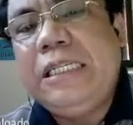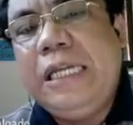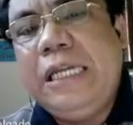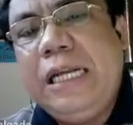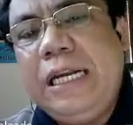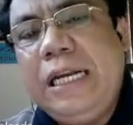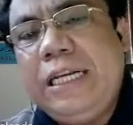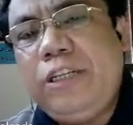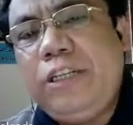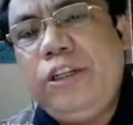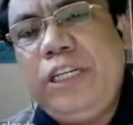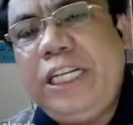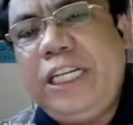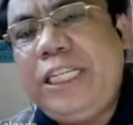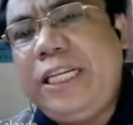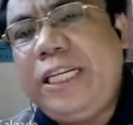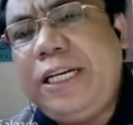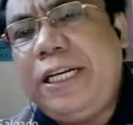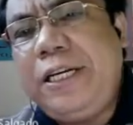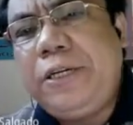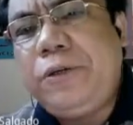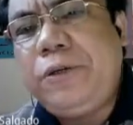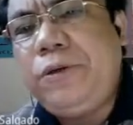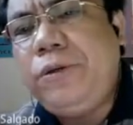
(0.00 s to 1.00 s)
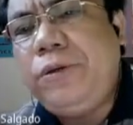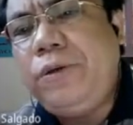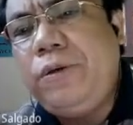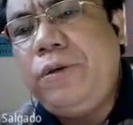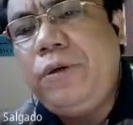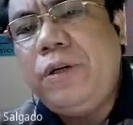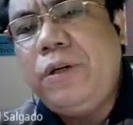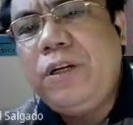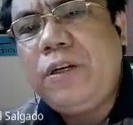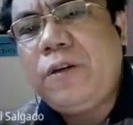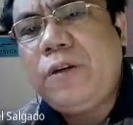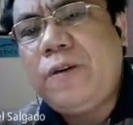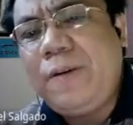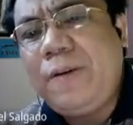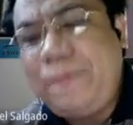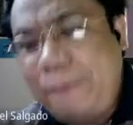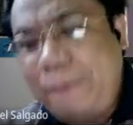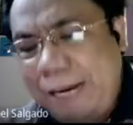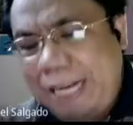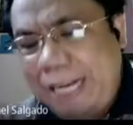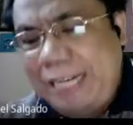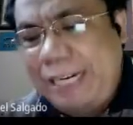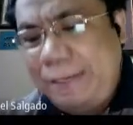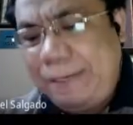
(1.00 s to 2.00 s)
So these are the two
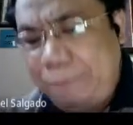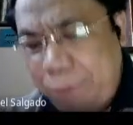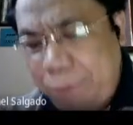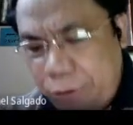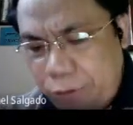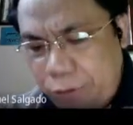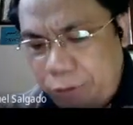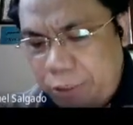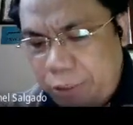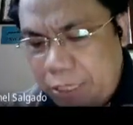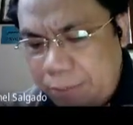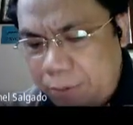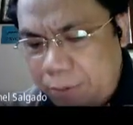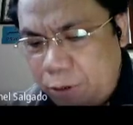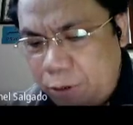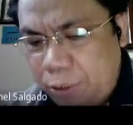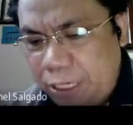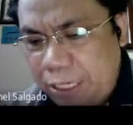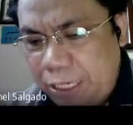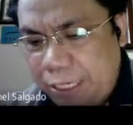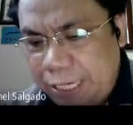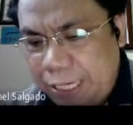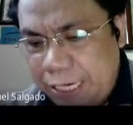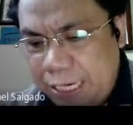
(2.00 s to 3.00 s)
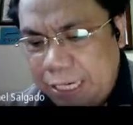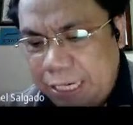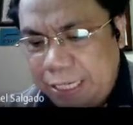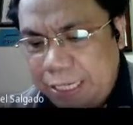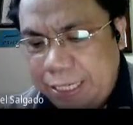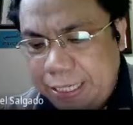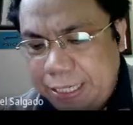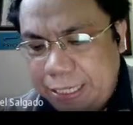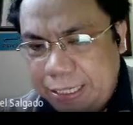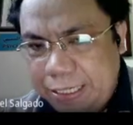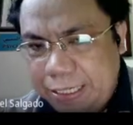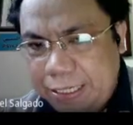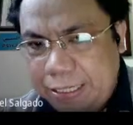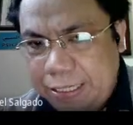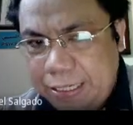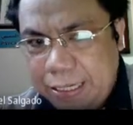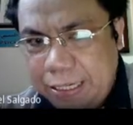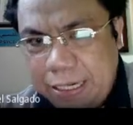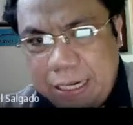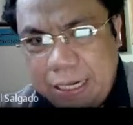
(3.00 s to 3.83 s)
conflicting views about intelligence.